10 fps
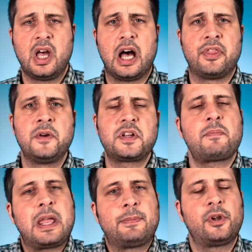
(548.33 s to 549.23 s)
And those are the
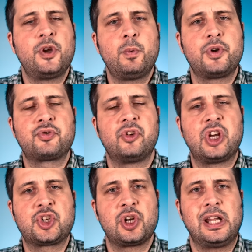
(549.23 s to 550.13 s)
people who would
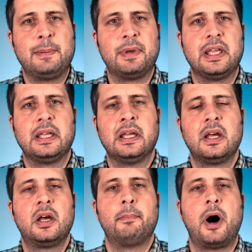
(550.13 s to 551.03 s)
traditionally be
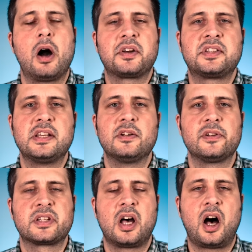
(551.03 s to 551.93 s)
Mark
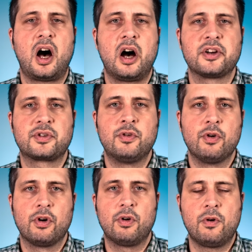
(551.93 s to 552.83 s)
Steele's
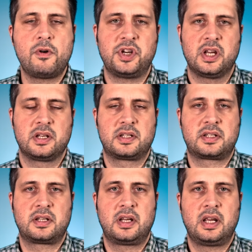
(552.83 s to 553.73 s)
hardcore audience.